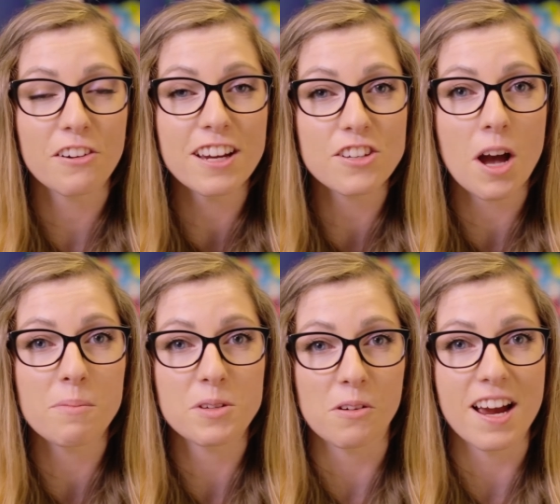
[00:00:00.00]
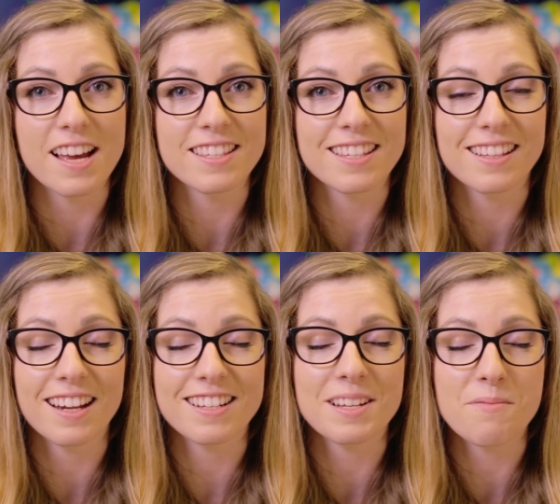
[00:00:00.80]
So great job, Torres.
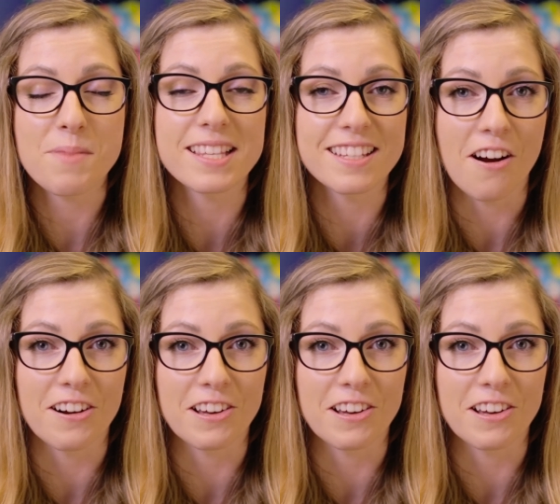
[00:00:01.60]
That is an amazing